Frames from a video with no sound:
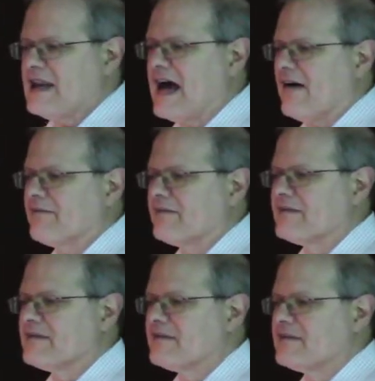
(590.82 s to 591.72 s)
Now,
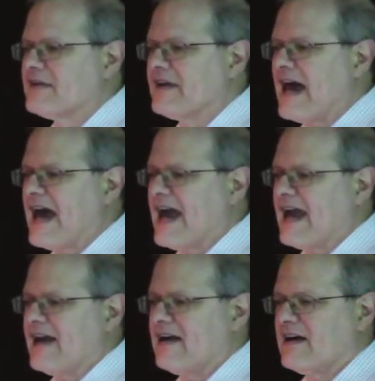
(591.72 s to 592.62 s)

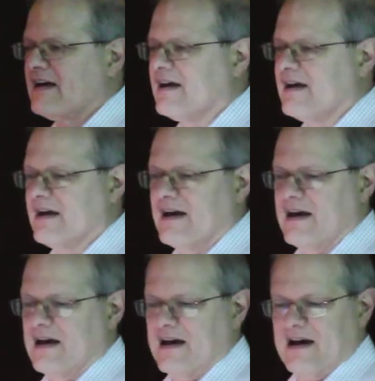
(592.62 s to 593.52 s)
today,
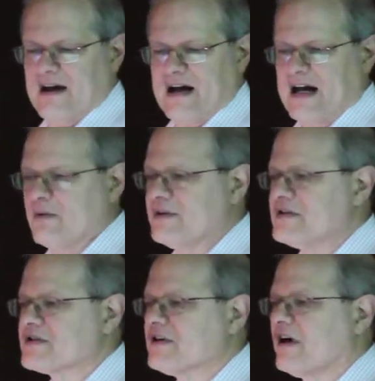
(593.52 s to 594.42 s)
I would
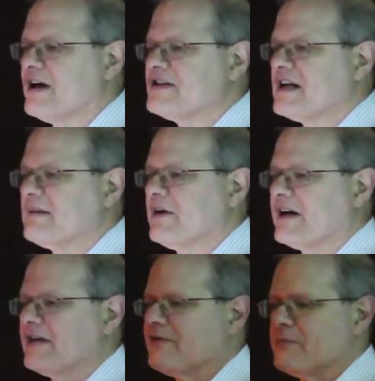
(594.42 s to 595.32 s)
discourage
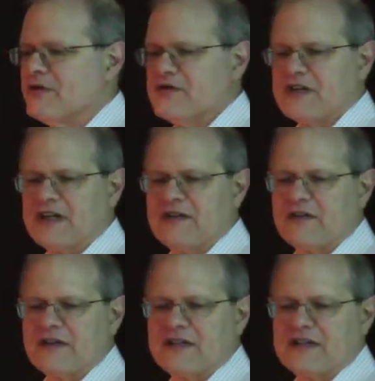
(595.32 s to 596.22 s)
anybody from using either
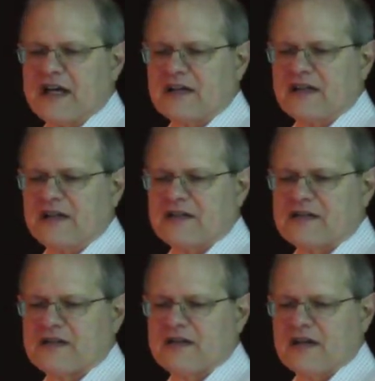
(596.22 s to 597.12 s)
of these
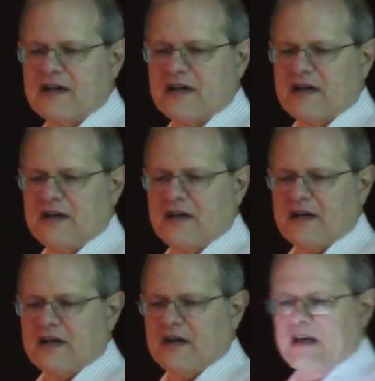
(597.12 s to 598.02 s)
techniques.
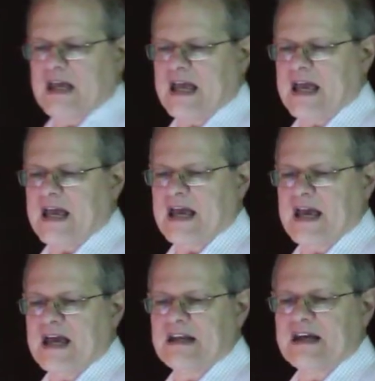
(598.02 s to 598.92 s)

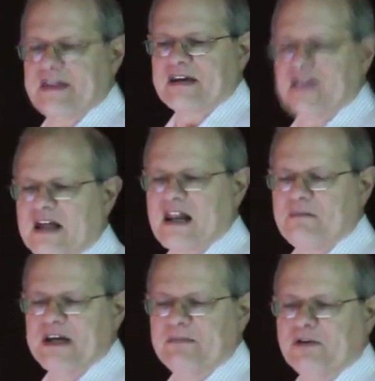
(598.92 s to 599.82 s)
And I think a lot
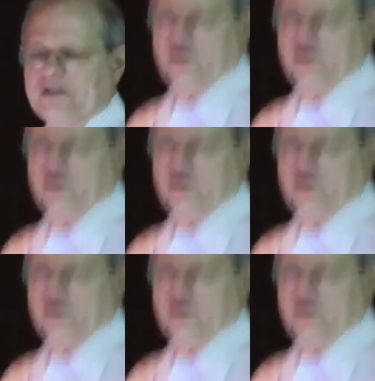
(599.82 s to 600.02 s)
of people